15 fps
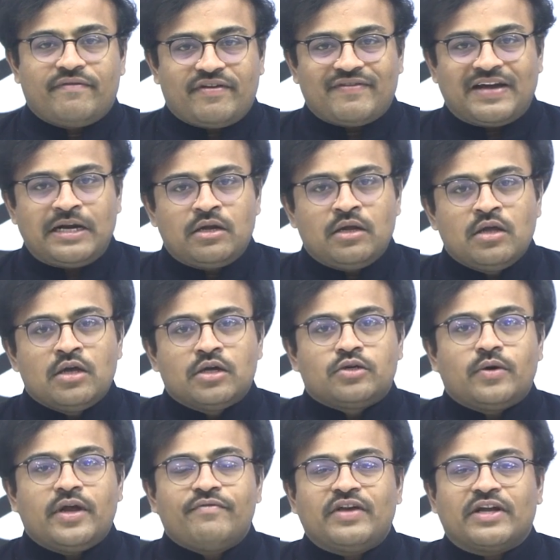everyone,
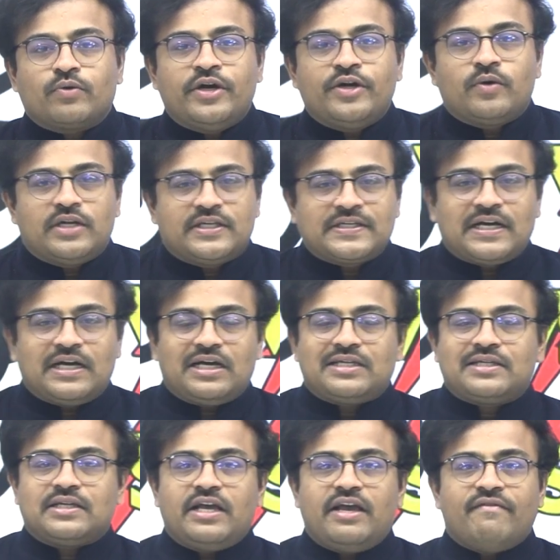today we are going to
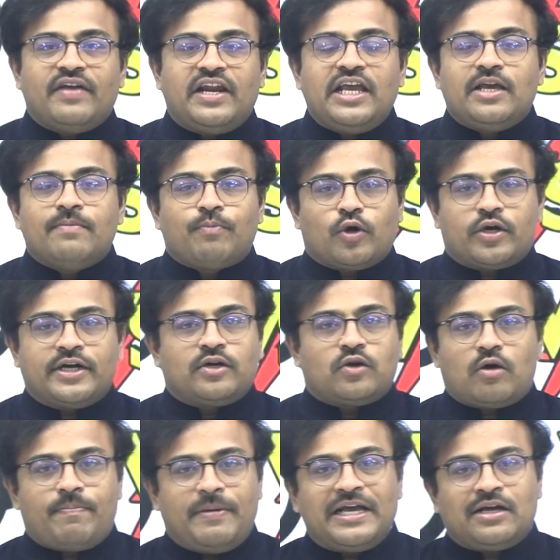discuss a very important
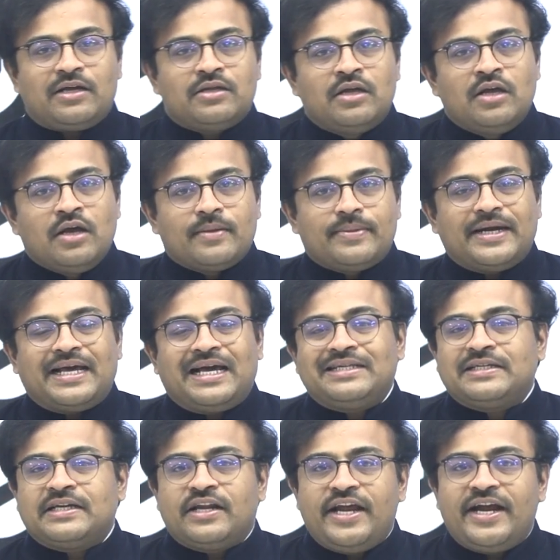topic that
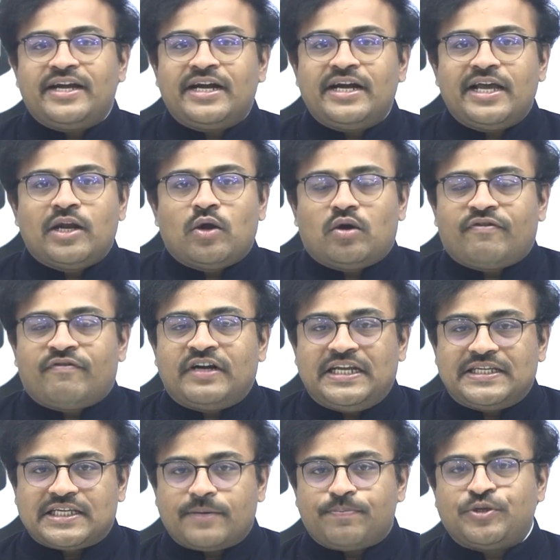has created a lot of
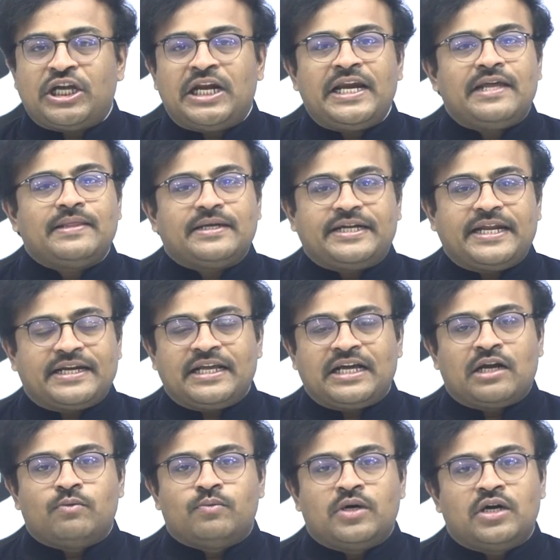disruption in the
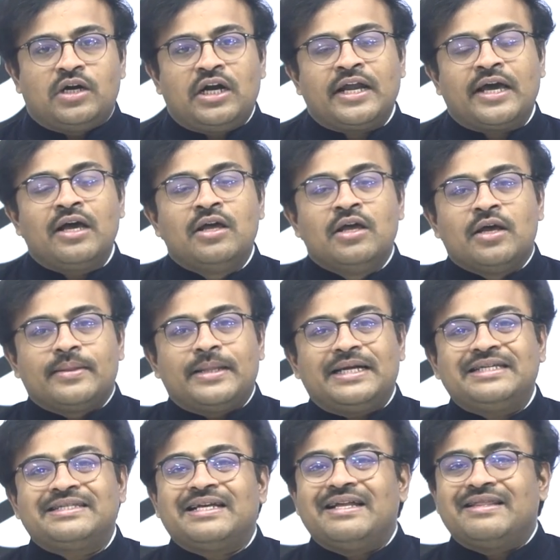technical world, that
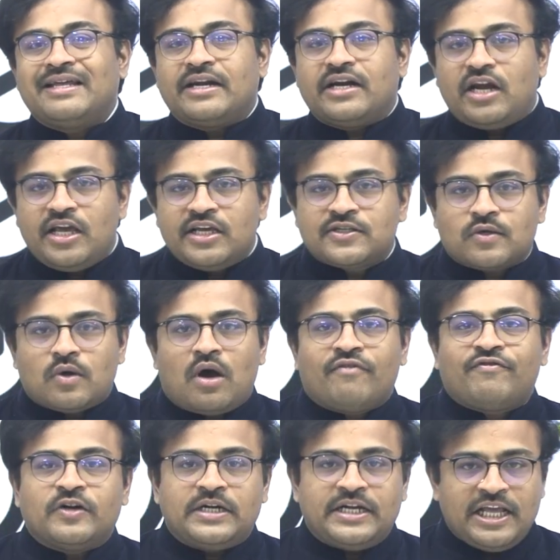is the release
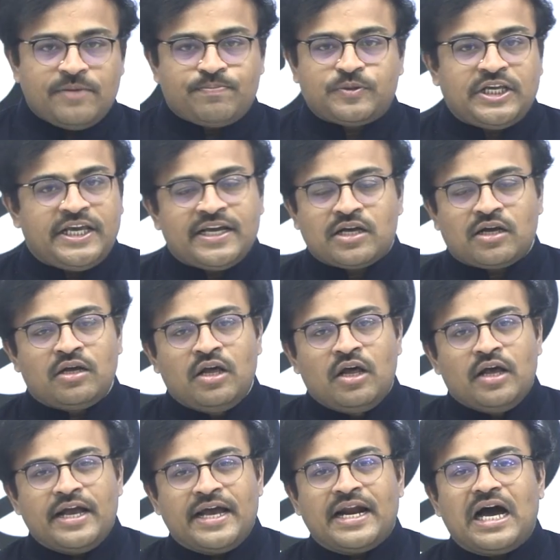of DeepSeek,
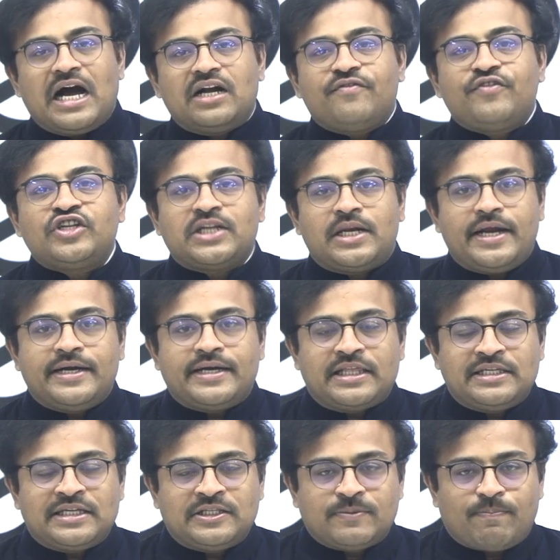an artificial
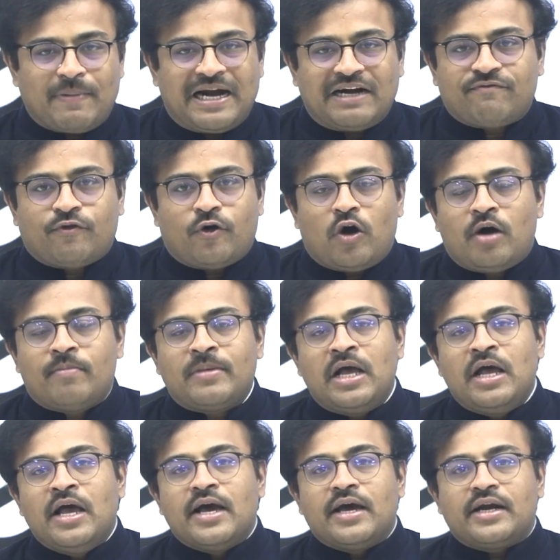intelligence platform
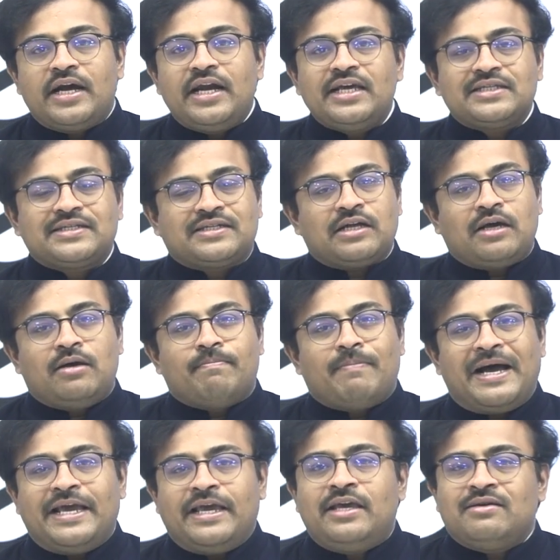released
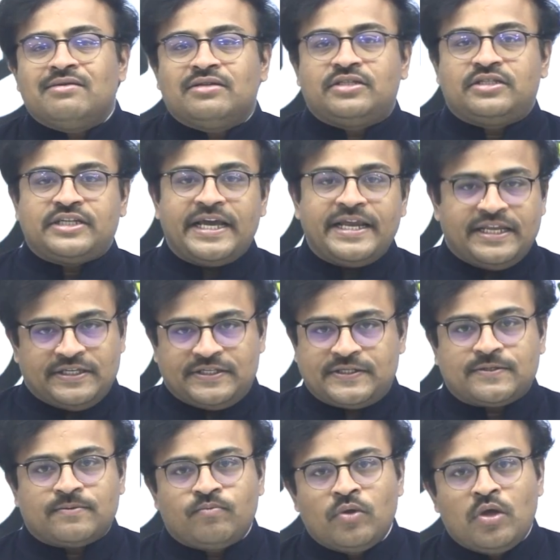by
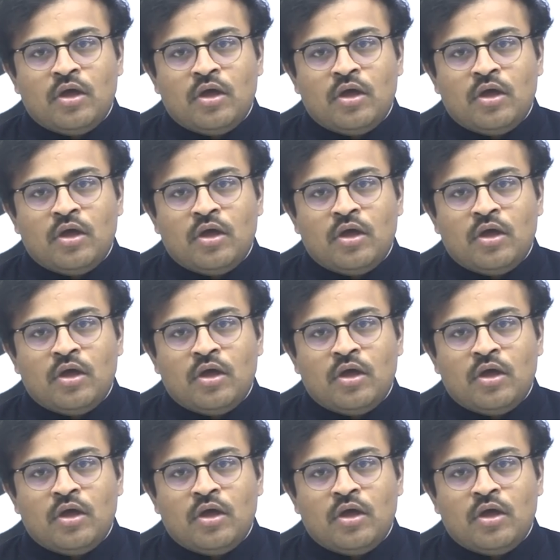Chinese.